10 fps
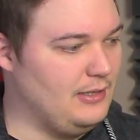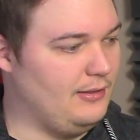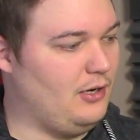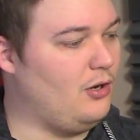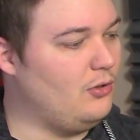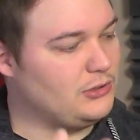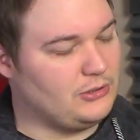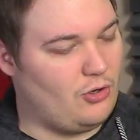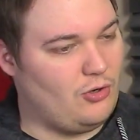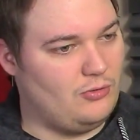the whole
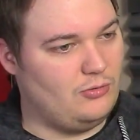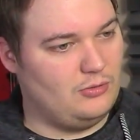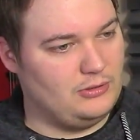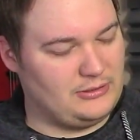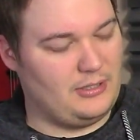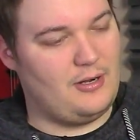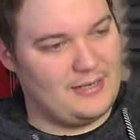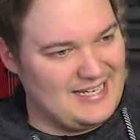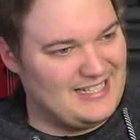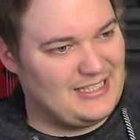
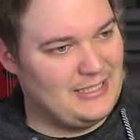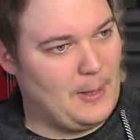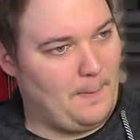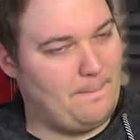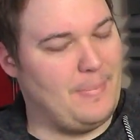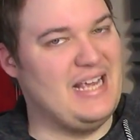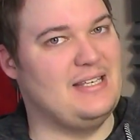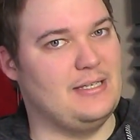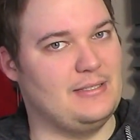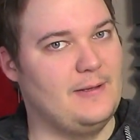song its
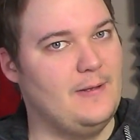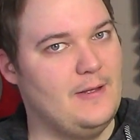basis.